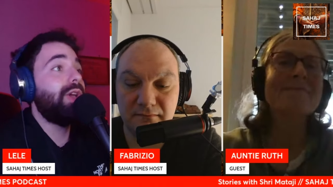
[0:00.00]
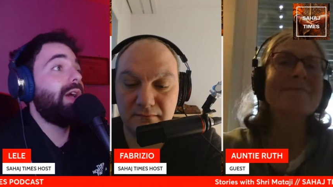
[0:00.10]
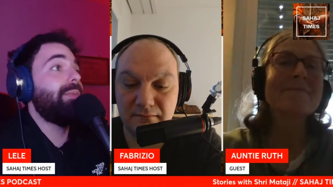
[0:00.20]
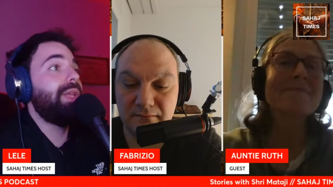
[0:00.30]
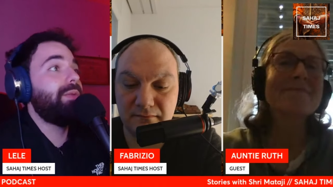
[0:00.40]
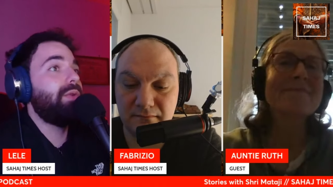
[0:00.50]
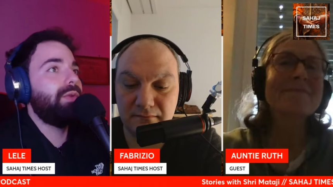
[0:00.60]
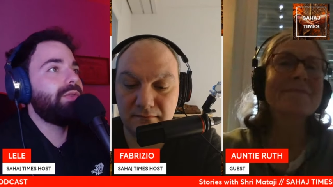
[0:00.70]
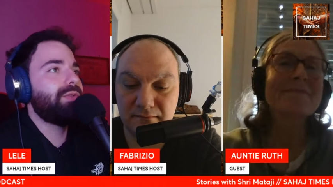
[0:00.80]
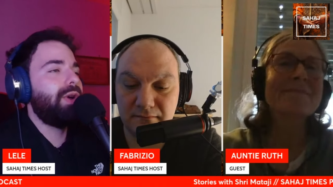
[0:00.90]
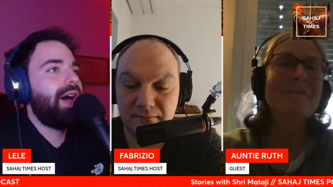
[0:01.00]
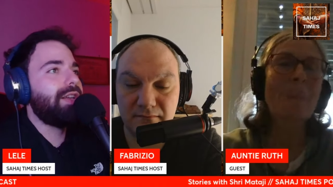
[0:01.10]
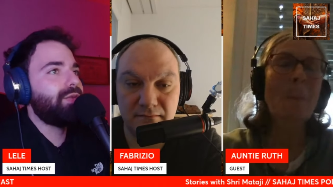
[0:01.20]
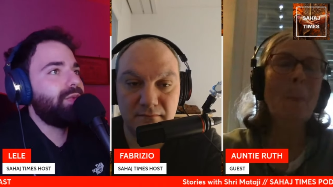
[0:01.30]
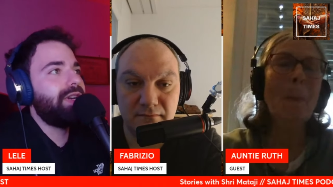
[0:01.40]
Speaker 1: I mean, also
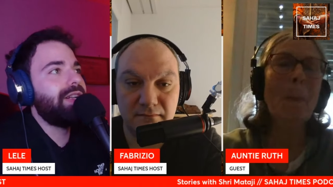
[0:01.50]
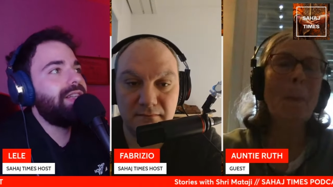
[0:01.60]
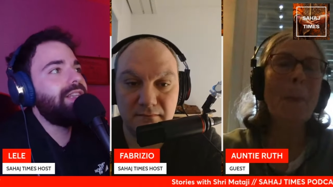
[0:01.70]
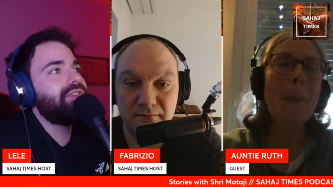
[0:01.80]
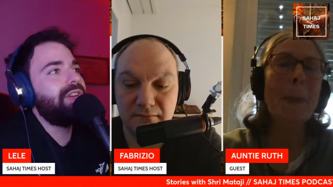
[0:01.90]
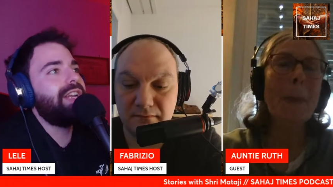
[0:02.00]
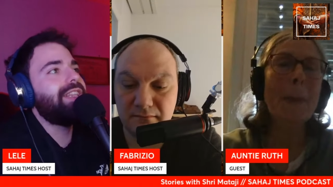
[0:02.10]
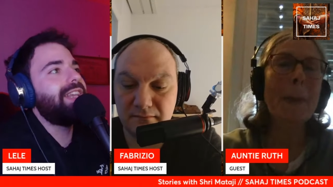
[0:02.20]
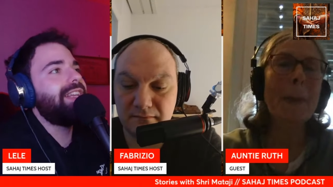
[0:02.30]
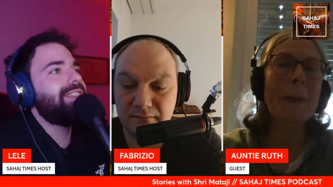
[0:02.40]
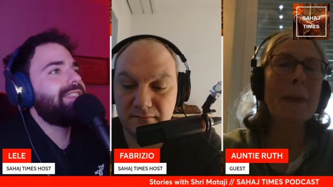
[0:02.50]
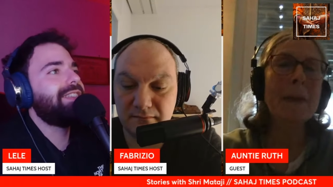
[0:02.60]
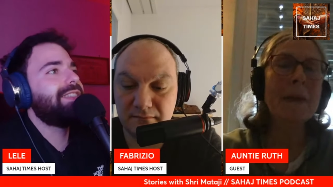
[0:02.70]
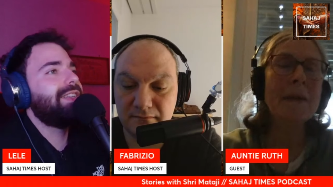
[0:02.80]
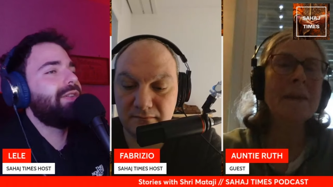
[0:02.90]
us, we are literally
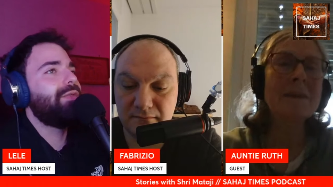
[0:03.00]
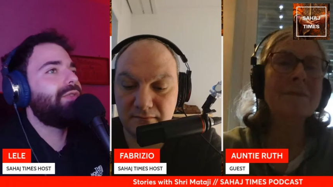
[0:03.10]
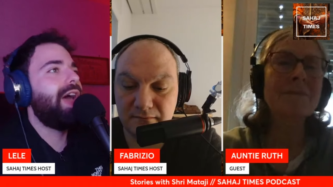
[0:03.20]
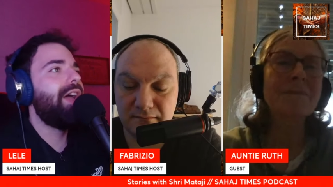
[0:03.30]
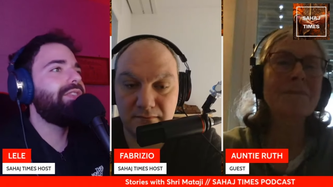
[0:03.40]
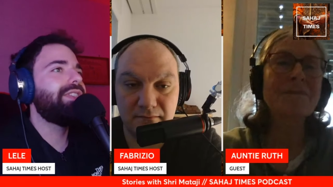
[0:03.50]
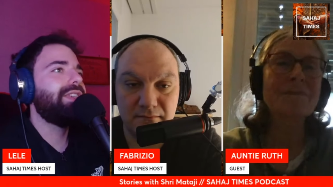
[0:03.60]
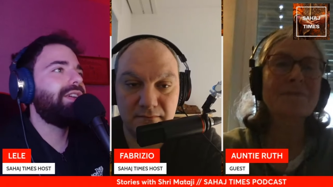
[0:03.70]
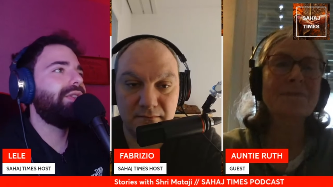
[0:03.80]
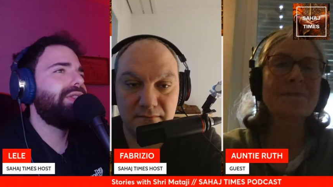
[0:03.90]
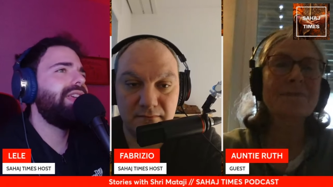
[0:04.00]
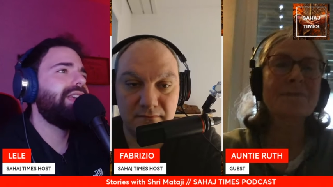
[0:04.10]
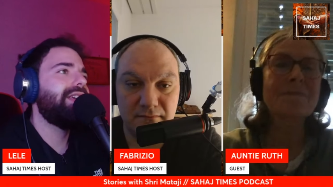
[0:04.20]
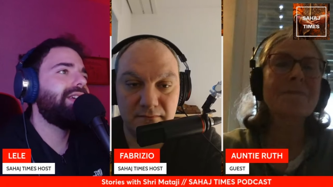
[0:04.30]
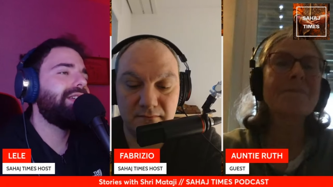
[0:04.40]
tested for every single
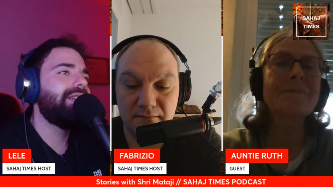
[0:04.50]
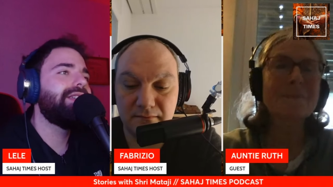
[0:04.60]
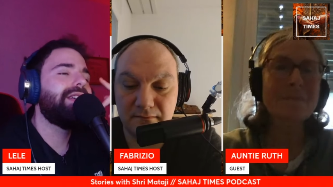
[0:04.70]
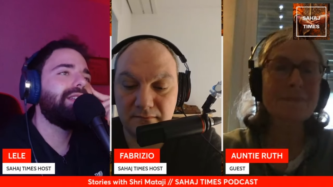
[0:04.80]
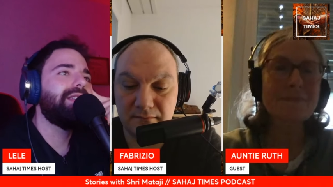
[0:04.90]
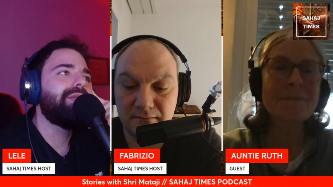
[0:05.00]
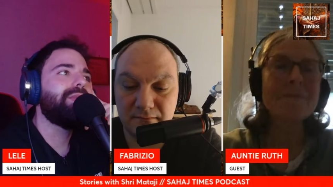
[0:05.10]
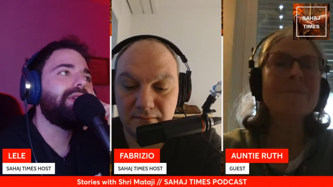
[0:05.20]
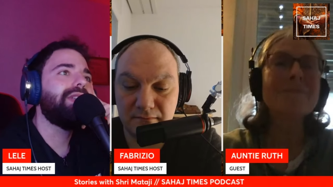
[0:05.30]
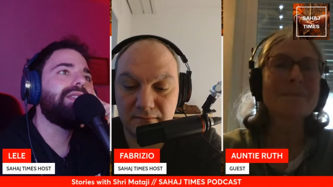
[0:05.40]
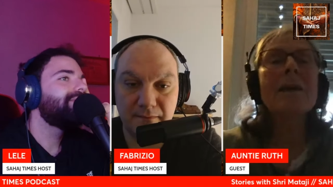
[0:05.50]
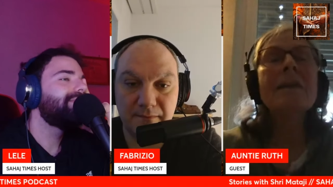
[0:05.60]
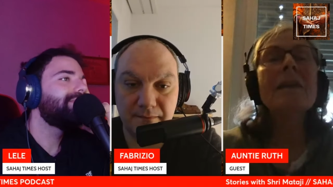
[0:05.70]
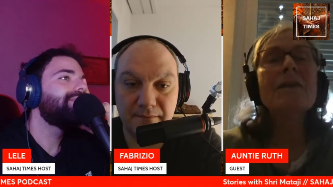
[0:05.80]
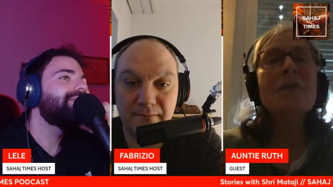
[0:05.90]
thing at this point.
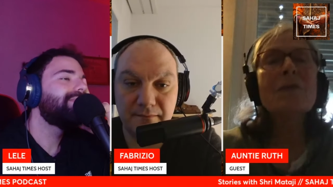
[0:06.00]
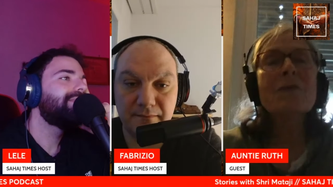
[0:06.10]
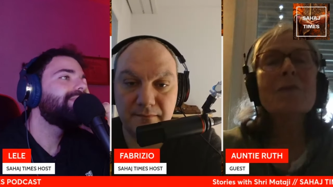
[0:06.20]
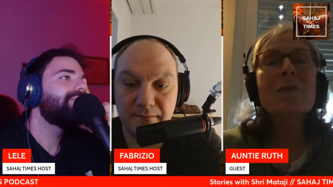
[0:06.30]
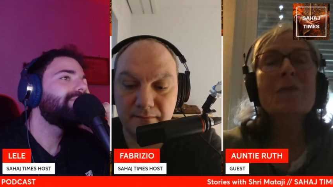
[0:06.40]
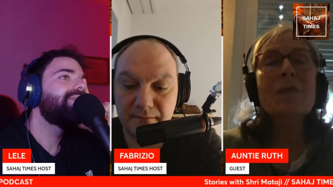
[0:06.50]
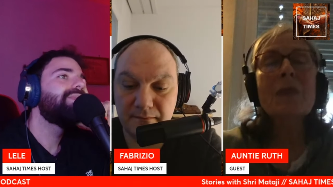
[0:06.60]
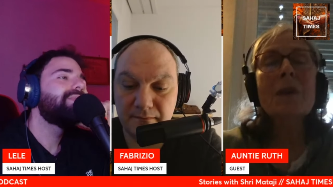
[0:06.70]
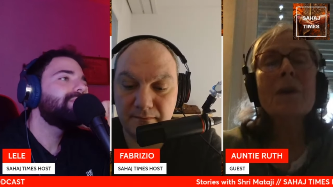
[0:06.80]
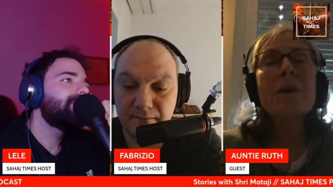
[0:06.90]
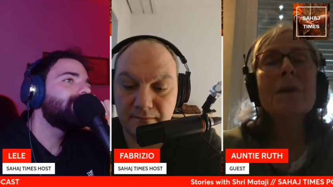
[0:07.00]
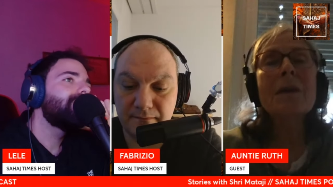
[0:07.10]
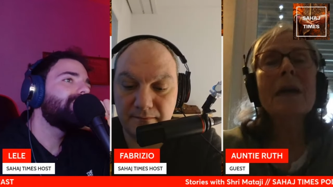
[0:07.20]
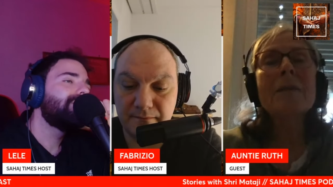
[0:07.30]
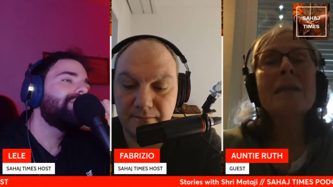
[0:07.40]
Speaker 2: Yes, of course uh,
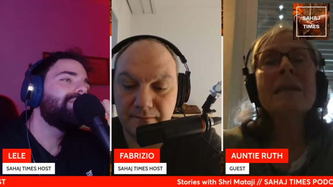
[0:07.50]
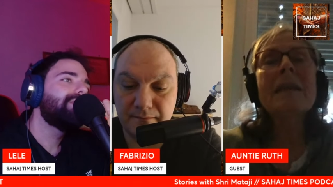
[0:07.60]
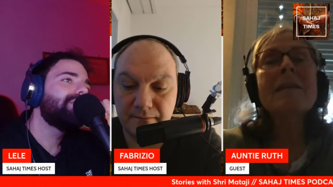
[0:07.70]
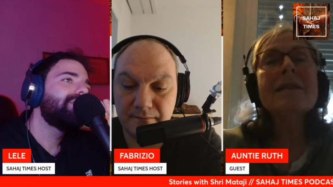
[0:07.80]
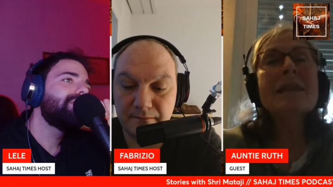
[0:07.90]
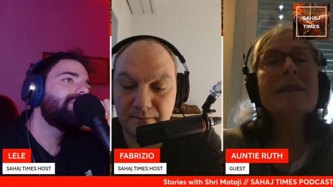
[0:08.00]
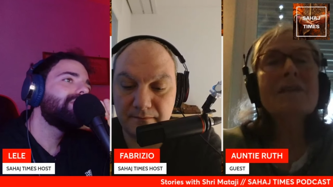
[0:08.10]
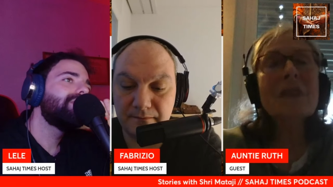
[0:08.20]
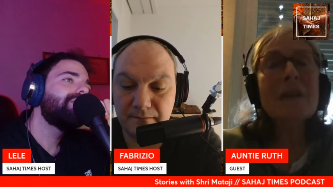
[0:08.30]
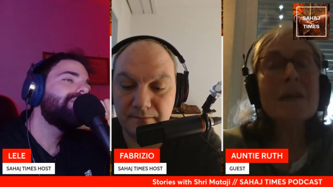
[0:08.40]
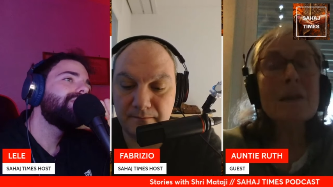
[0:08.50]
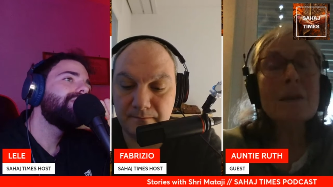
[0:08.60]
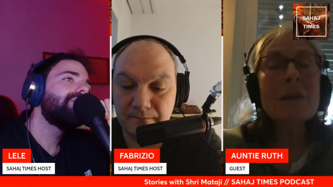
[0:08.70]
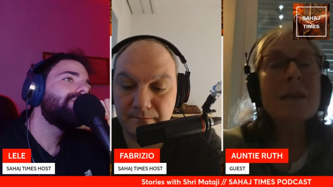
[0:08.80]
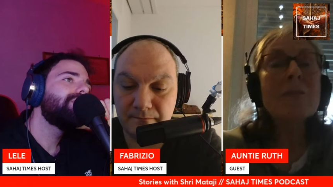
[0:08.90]
I mean, these are
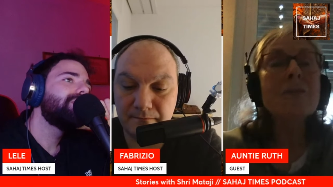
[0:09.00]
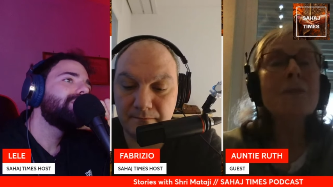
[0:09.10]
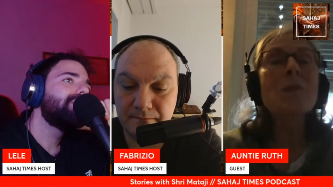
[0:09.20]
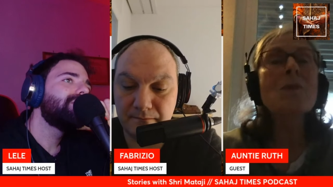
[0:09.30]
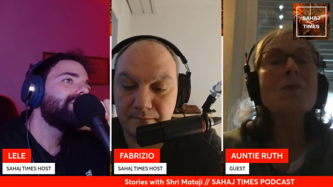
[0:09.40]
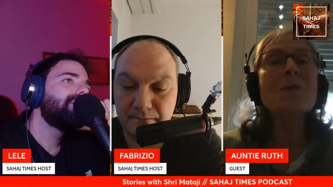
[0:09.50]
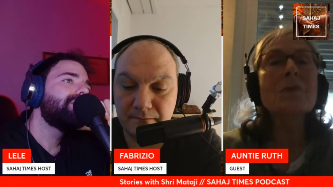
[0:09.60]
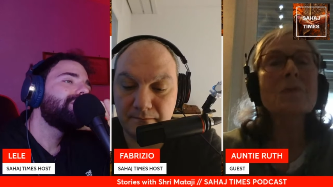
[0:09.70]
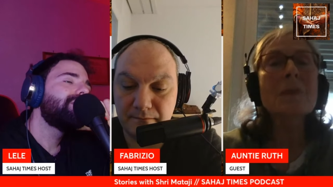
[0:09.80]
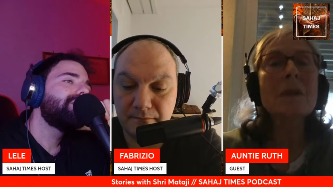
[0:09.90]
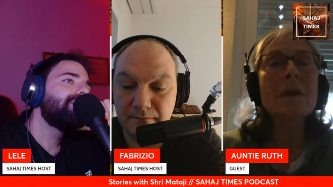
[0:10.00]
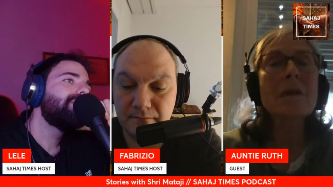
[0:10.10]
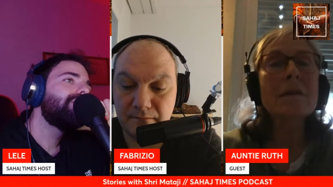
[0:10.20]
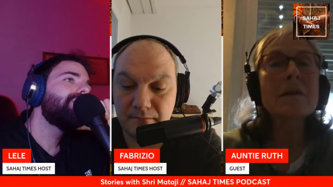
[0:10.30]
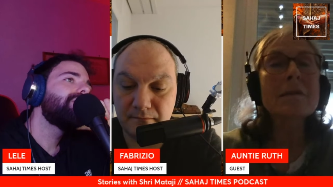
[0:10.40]
what I've told you
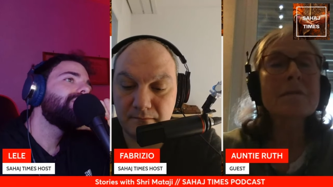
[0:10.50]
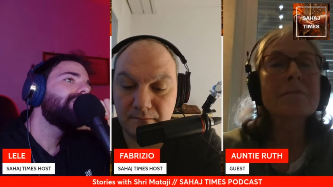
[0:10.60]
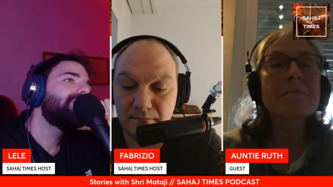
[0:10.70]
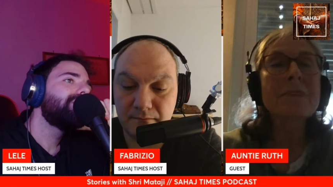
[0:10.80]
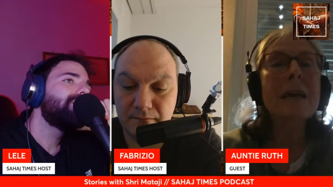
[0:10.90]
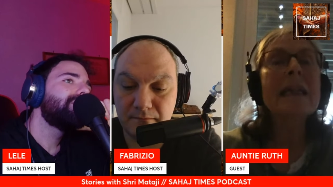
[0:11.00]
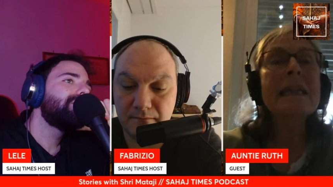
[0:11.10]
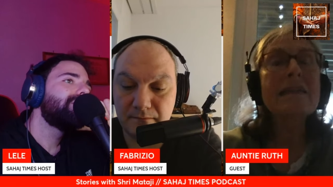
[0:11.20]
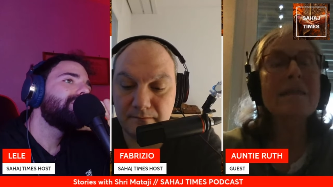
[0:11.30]
are little